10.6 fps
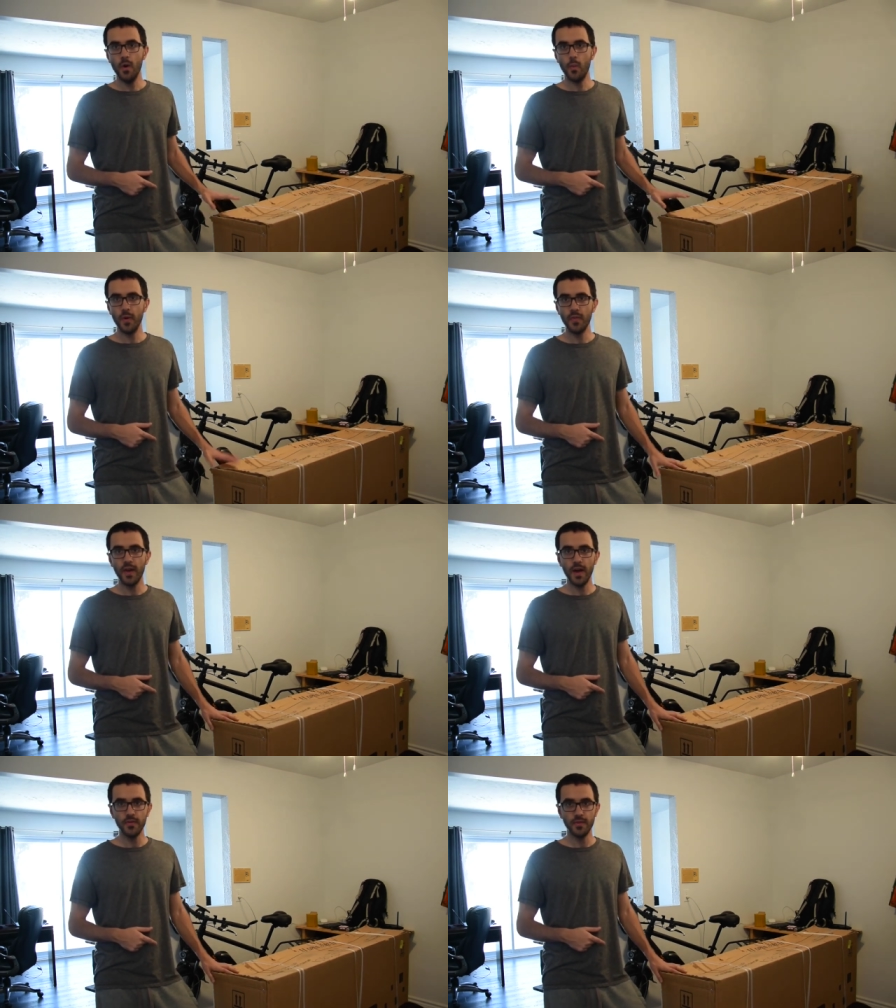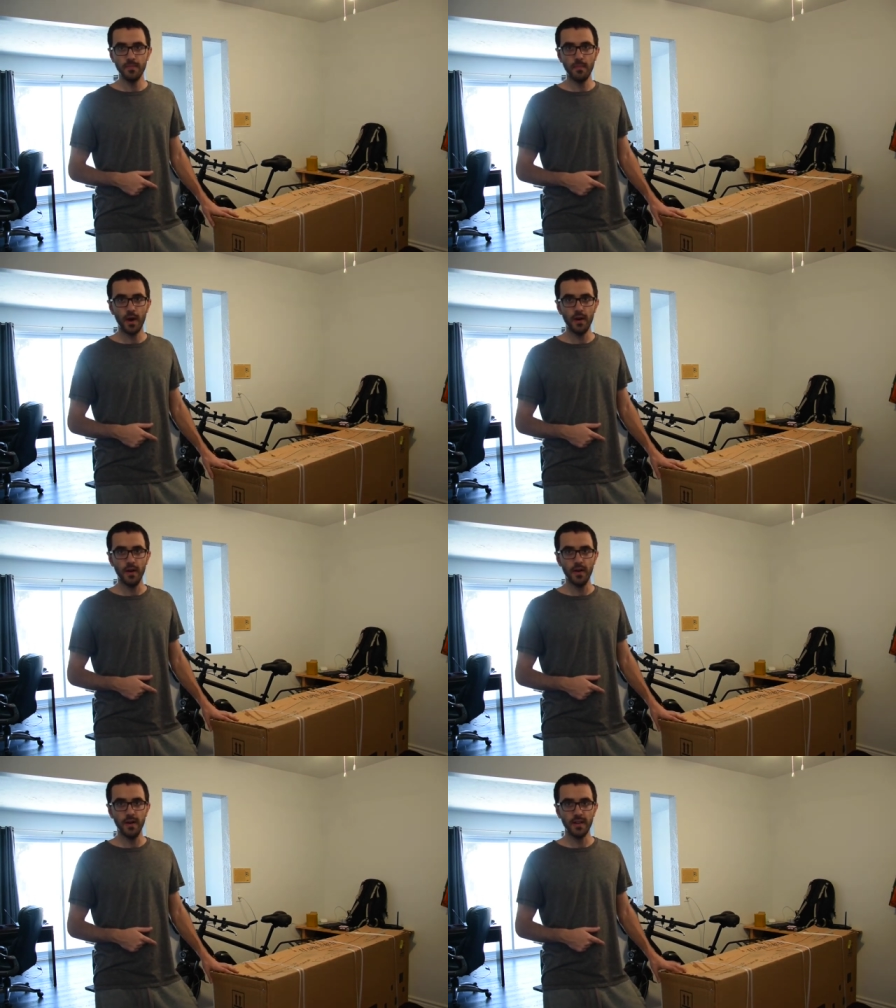1000 mo
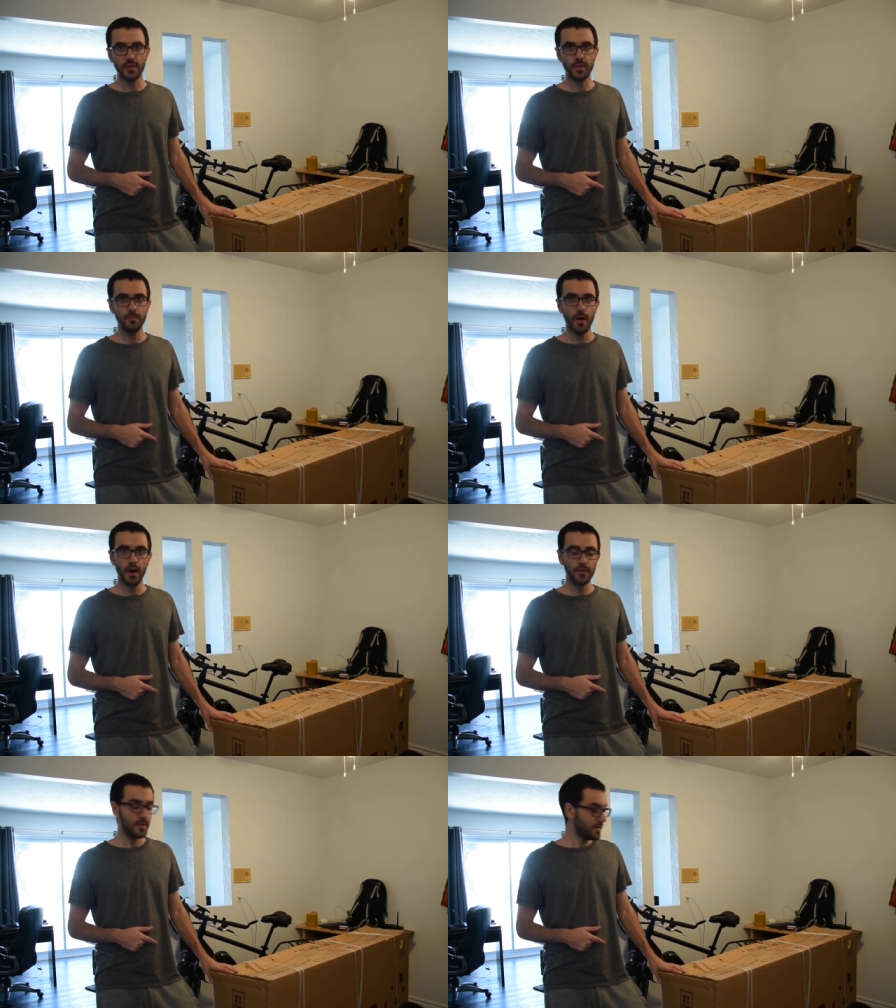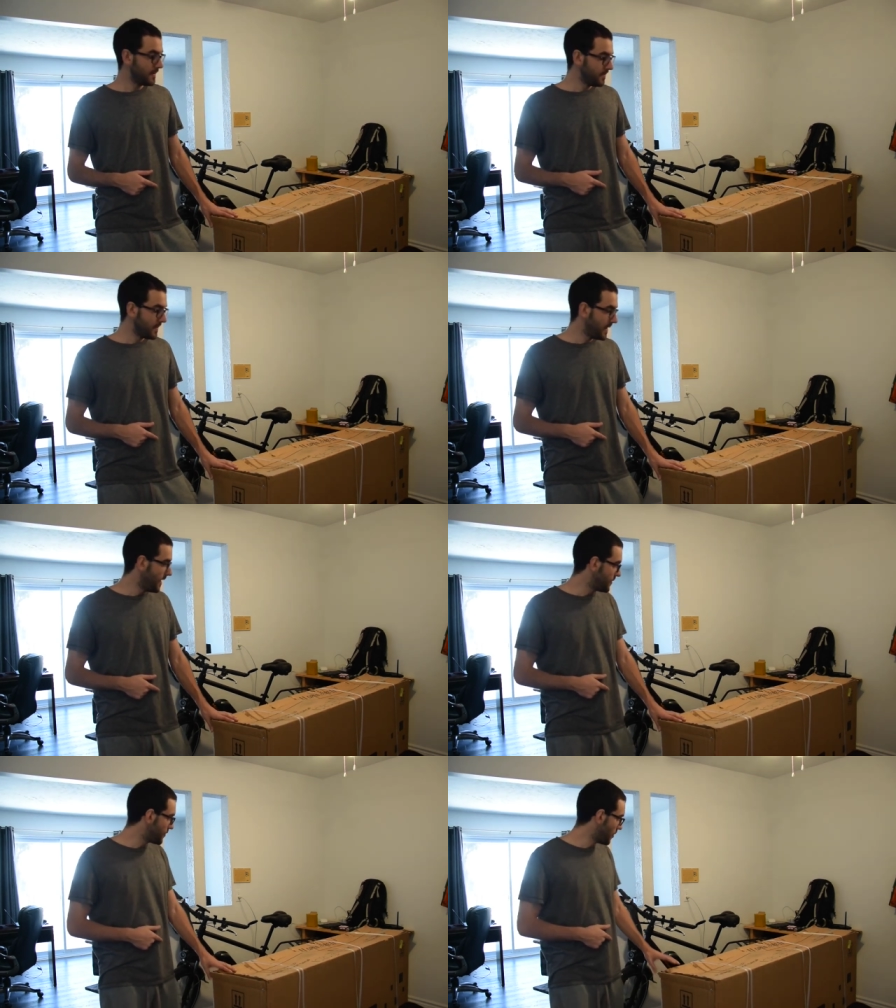uh, electric motor
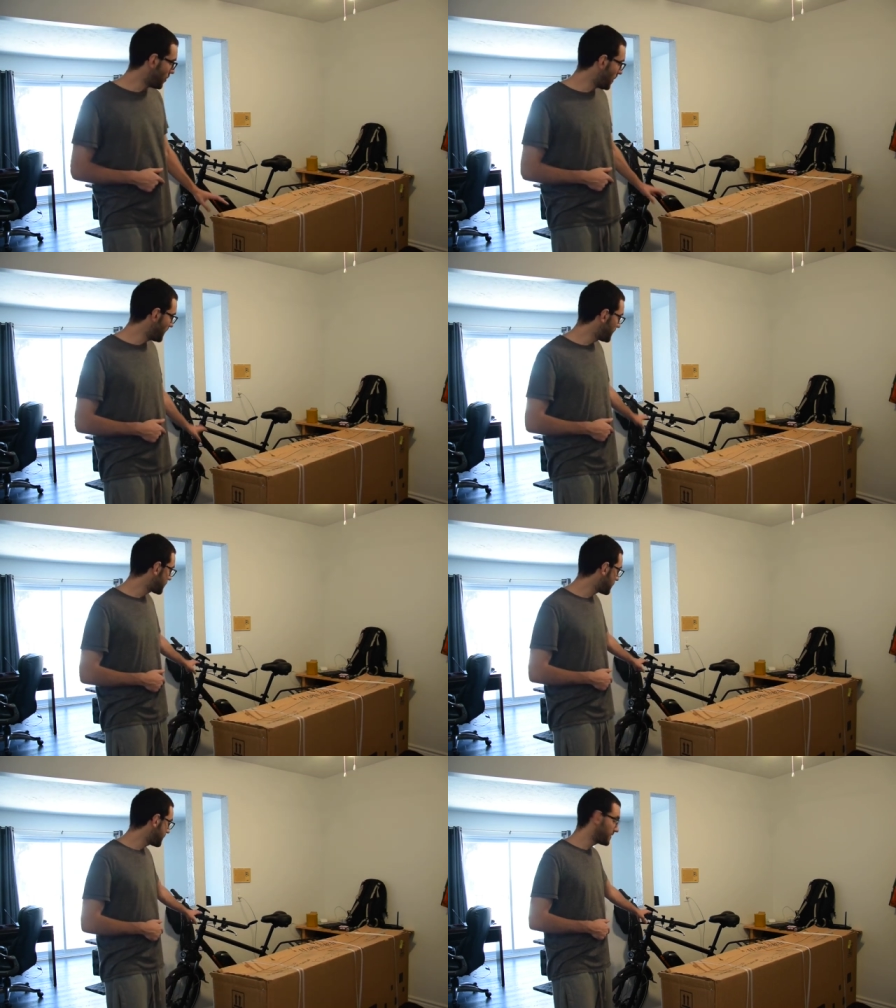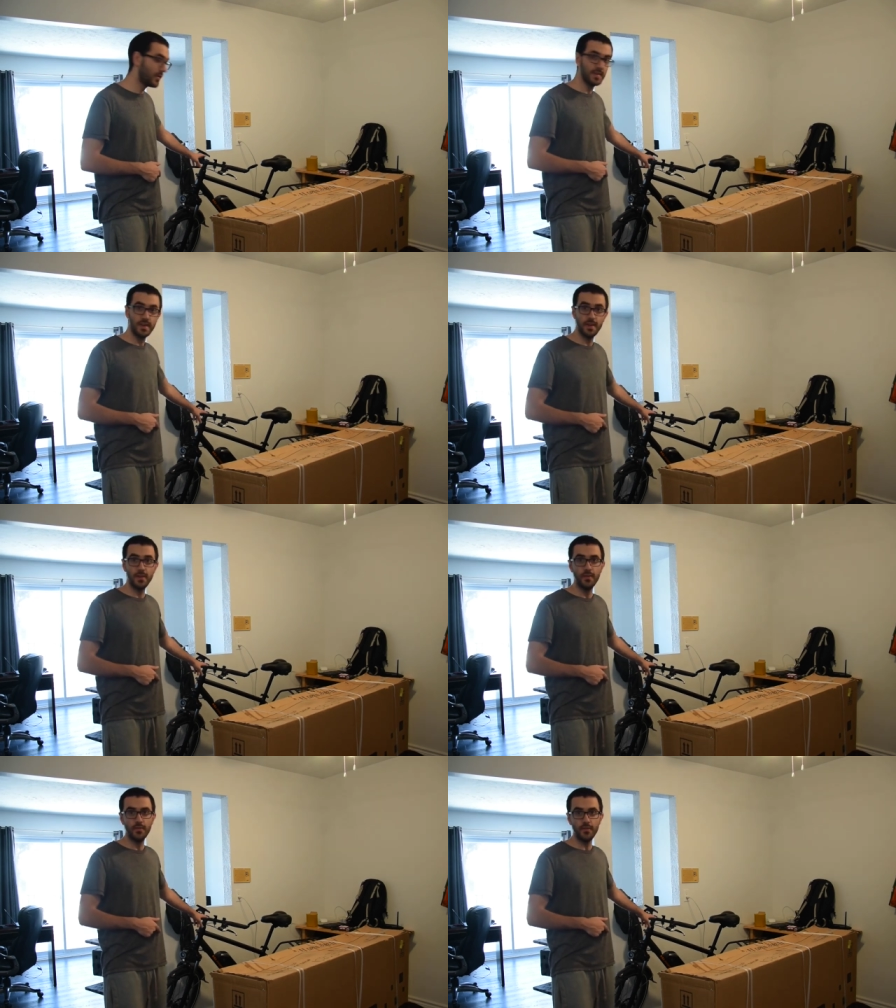and so while this one is
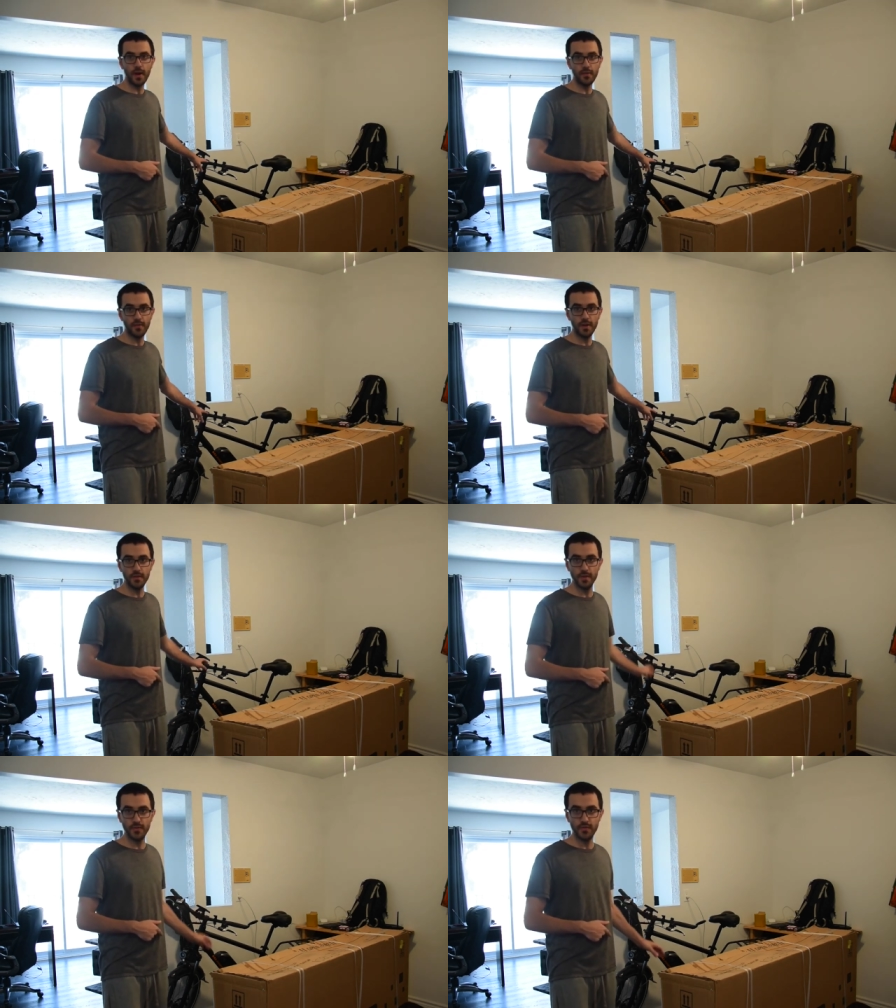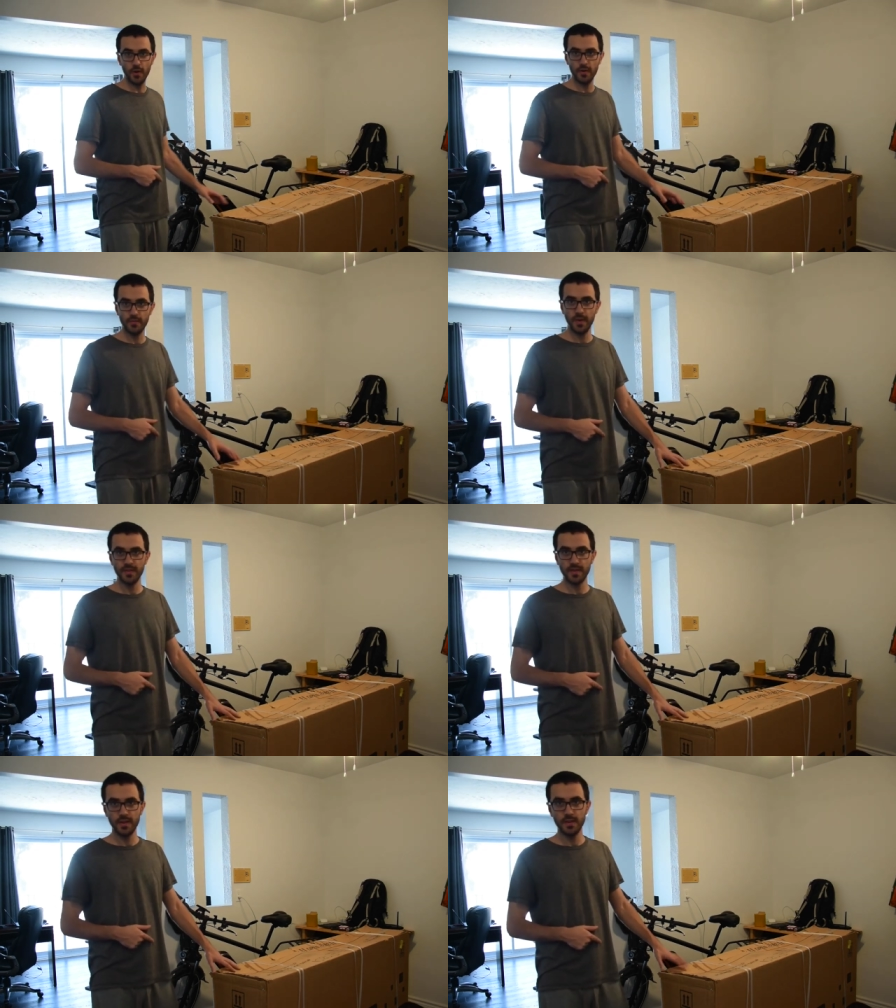only 500 so it
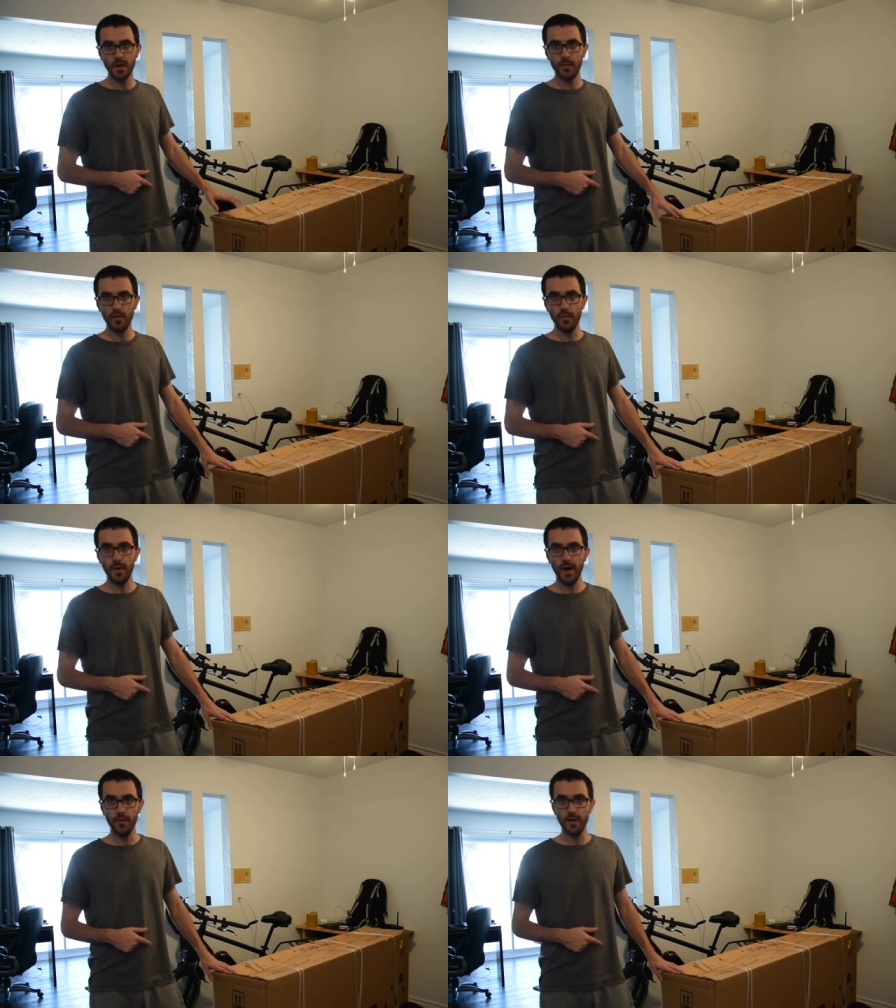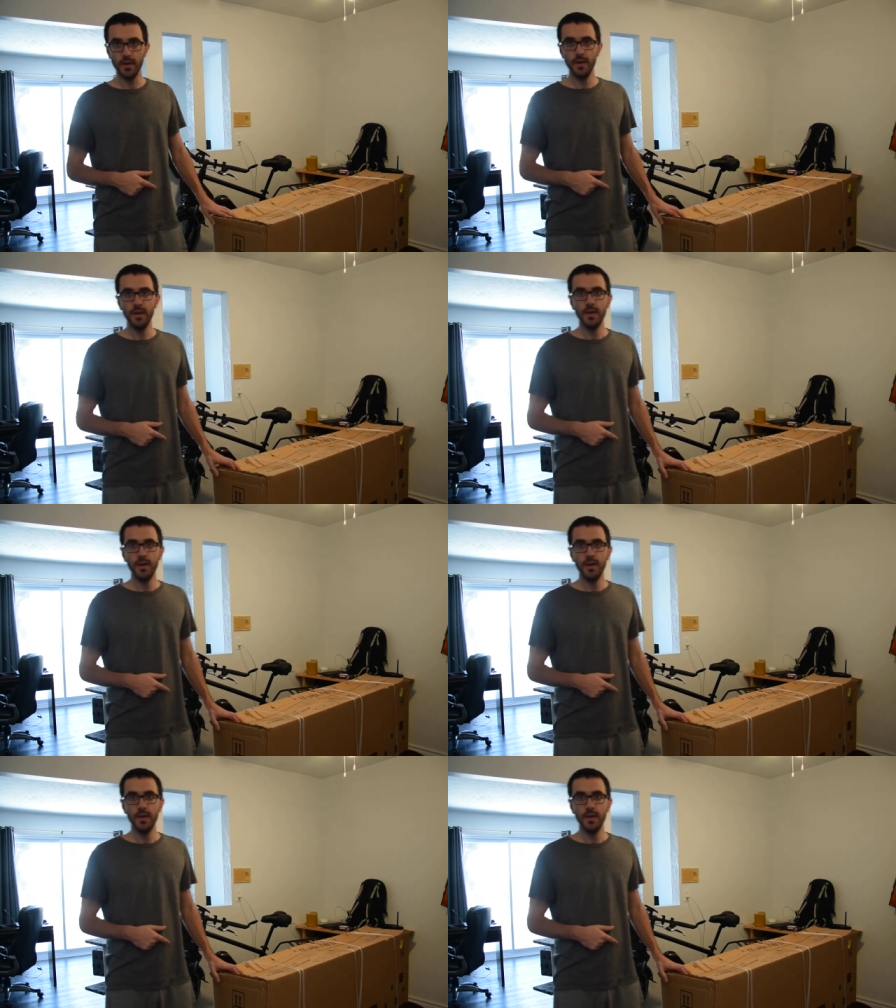basically doubled the power.